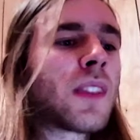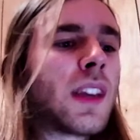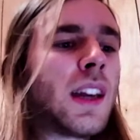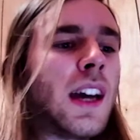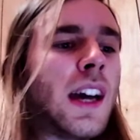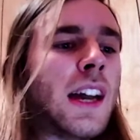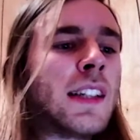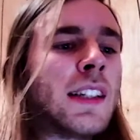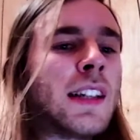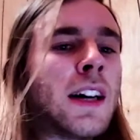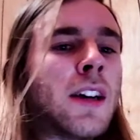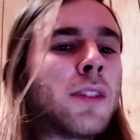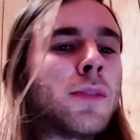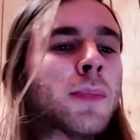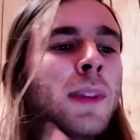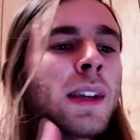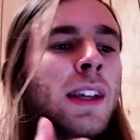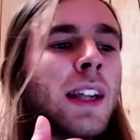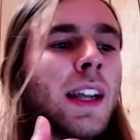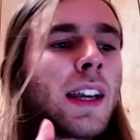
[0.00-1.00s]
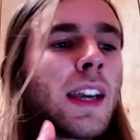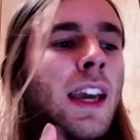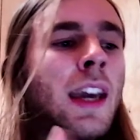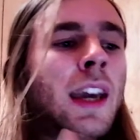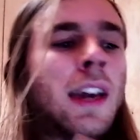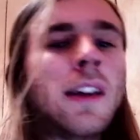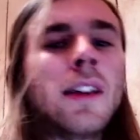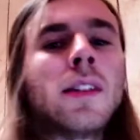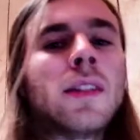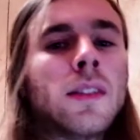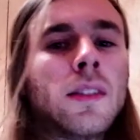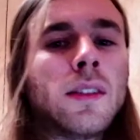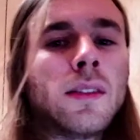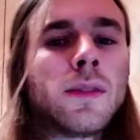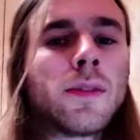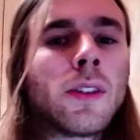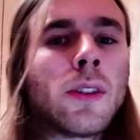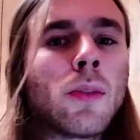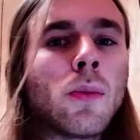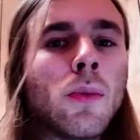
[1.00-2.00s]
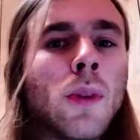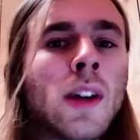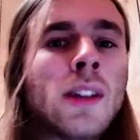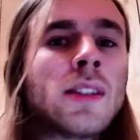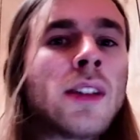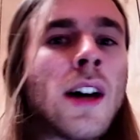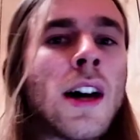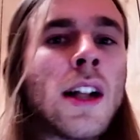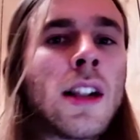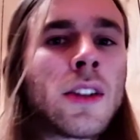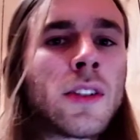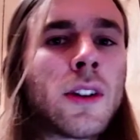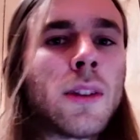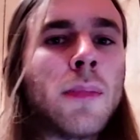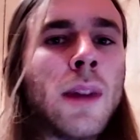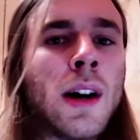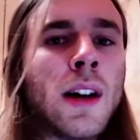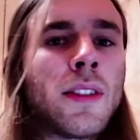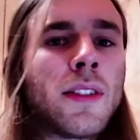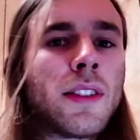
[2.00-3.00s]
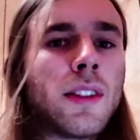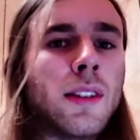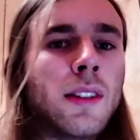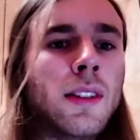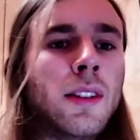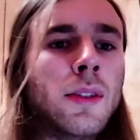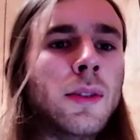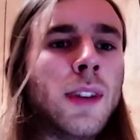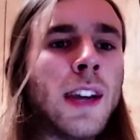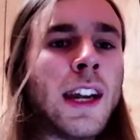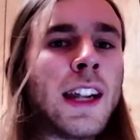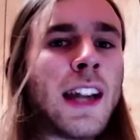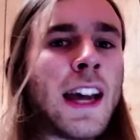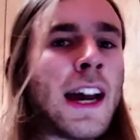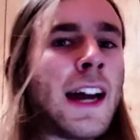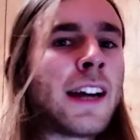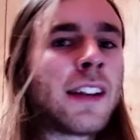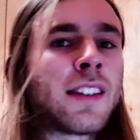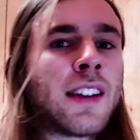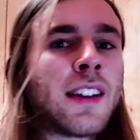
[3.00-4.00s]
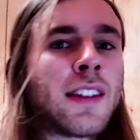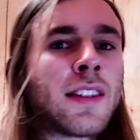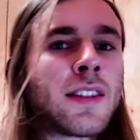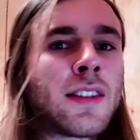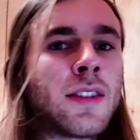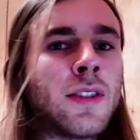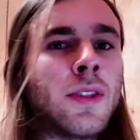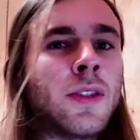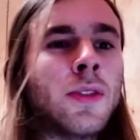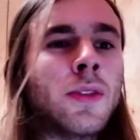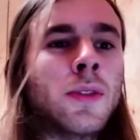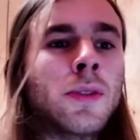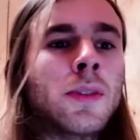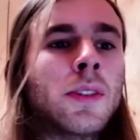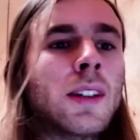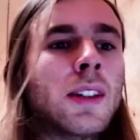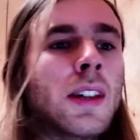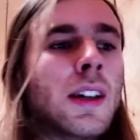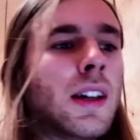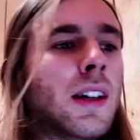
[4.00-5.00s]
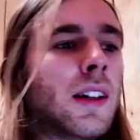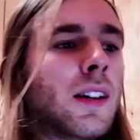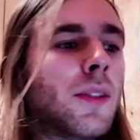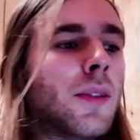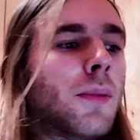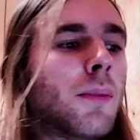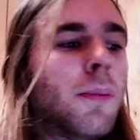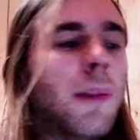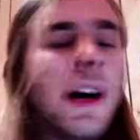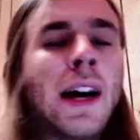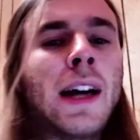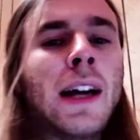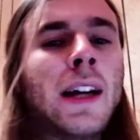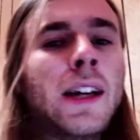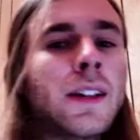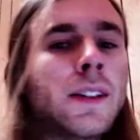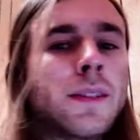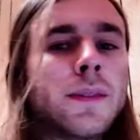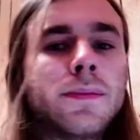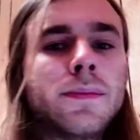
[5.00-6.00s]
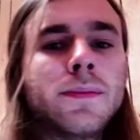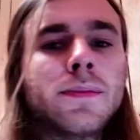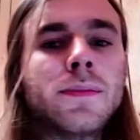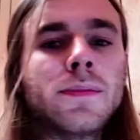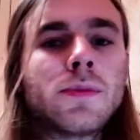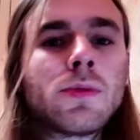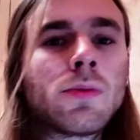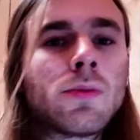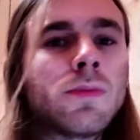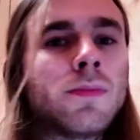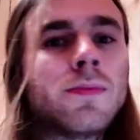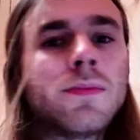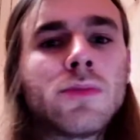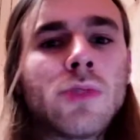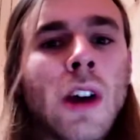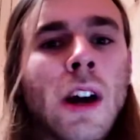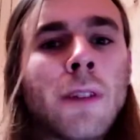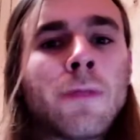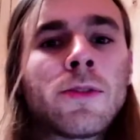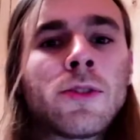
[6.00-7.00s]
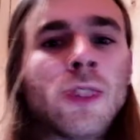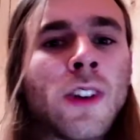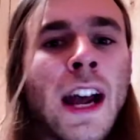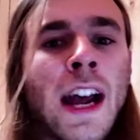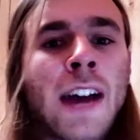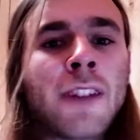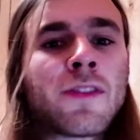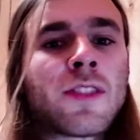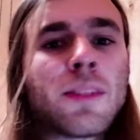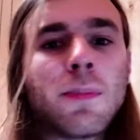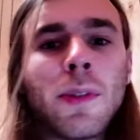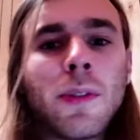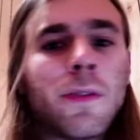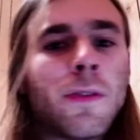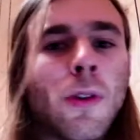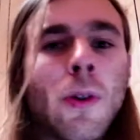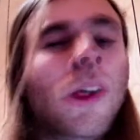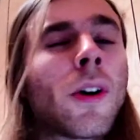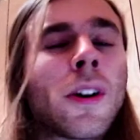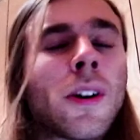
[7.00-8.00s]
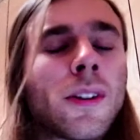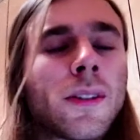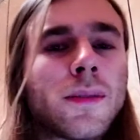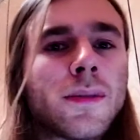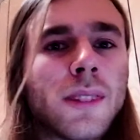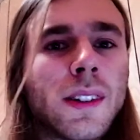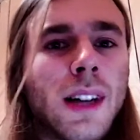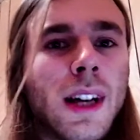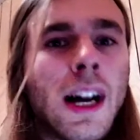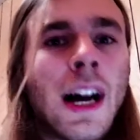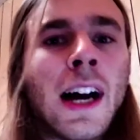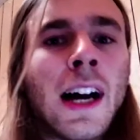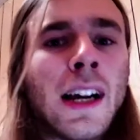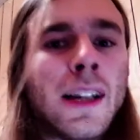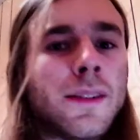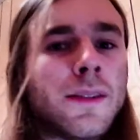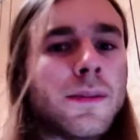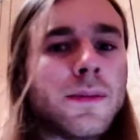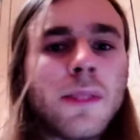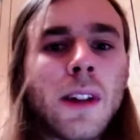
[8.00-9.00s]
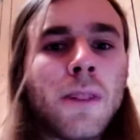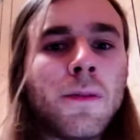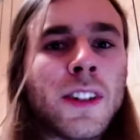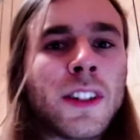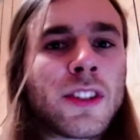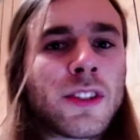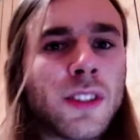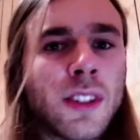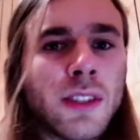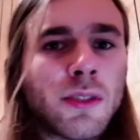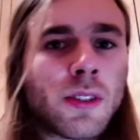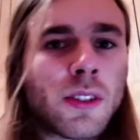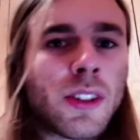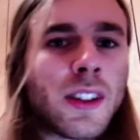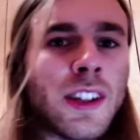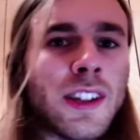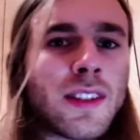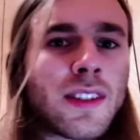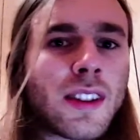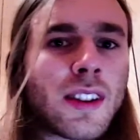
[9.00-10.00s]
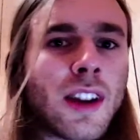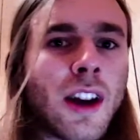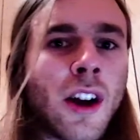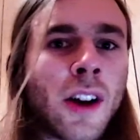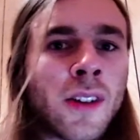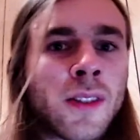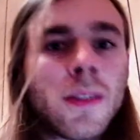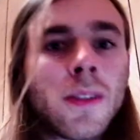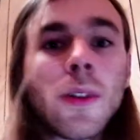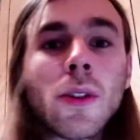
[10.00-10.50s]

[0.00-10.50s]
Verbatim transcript: and I would be like, hey, for one dollar a month, you get access to my rough drafts before I officially release the art or